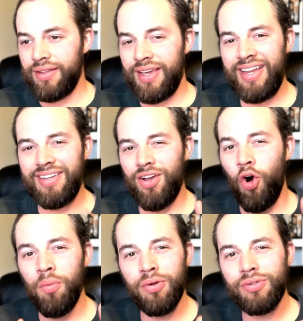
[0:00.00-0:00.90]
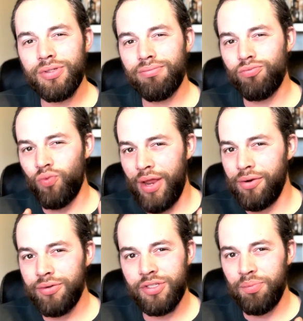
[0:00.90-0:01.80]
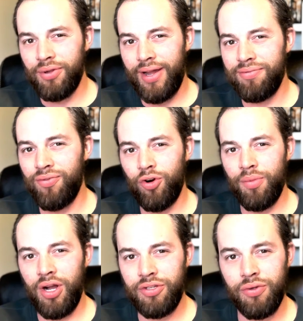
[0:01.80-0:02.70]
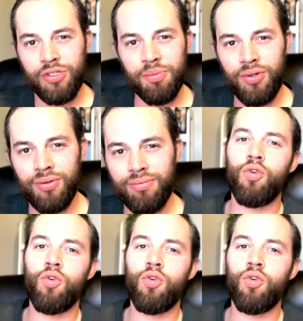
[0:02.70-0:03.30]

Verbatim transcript: It almost renders the platform unusable.